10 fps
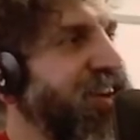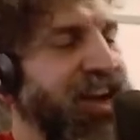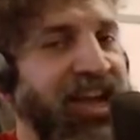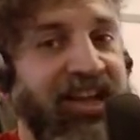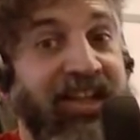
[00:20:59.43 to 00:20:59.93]

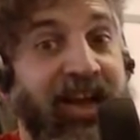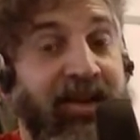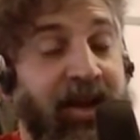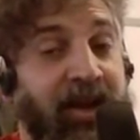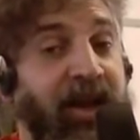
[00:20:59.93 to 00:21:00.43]

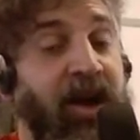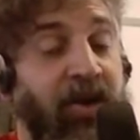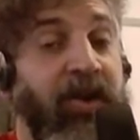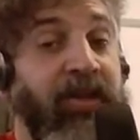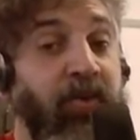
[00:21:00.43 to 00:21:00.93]
and
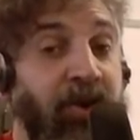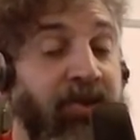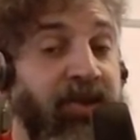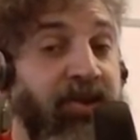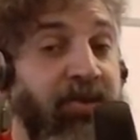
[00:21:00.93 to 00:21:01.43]
how it
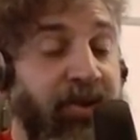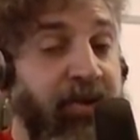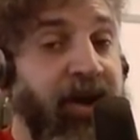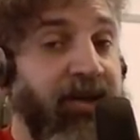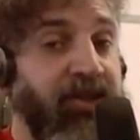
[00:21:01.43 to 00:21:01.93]
works here very
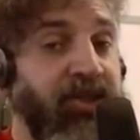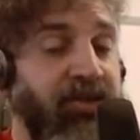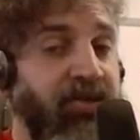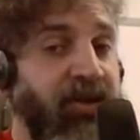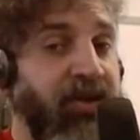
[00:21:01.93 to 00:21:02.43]
much
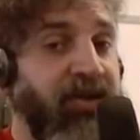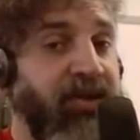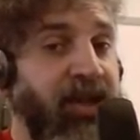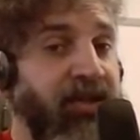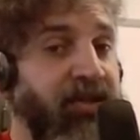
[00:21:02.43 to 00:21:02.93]
on a
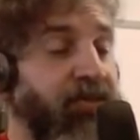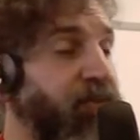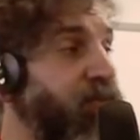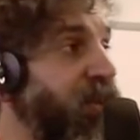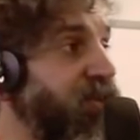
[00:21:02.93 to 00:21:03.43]
state
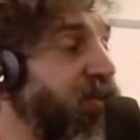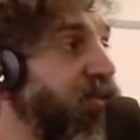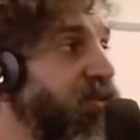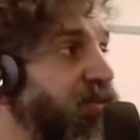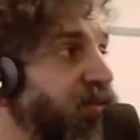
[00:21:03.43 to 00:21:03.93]

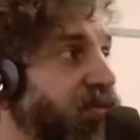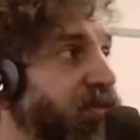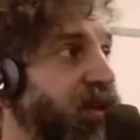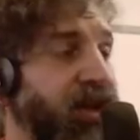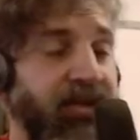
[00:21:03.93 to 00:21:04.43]
basis.
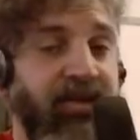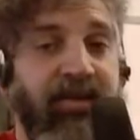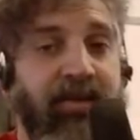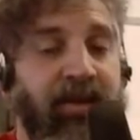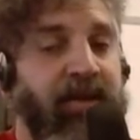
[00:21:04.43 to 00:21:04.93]
Like
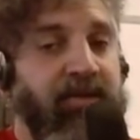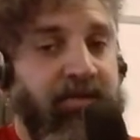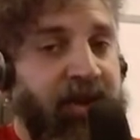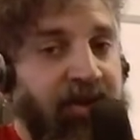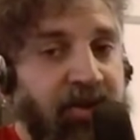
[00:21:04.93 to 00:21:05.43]

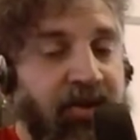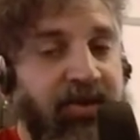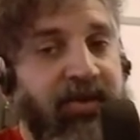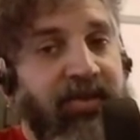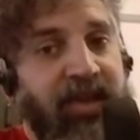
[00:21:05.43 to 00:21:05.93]
Mexico
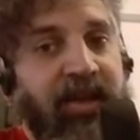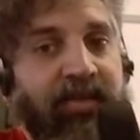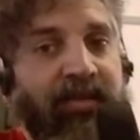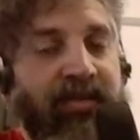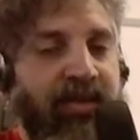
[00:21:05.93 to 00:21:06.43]
is in a state,
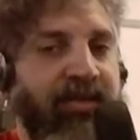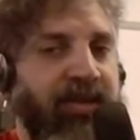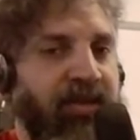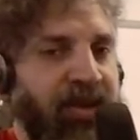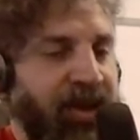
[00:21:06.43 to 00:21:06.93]

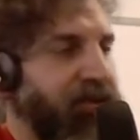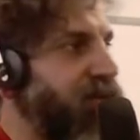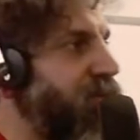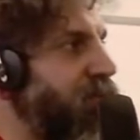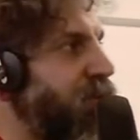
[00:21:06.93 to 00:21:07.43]
Estado de Mexico is
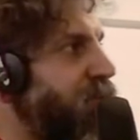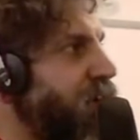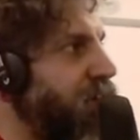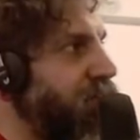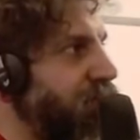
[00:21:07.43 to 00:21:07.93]
another one,
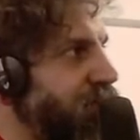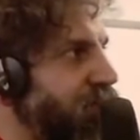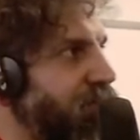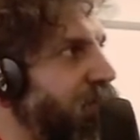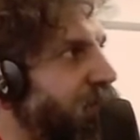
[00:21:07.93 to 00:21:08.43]
Jalisco is
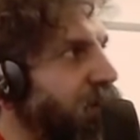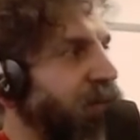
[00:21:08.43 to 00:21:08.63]
another one, right?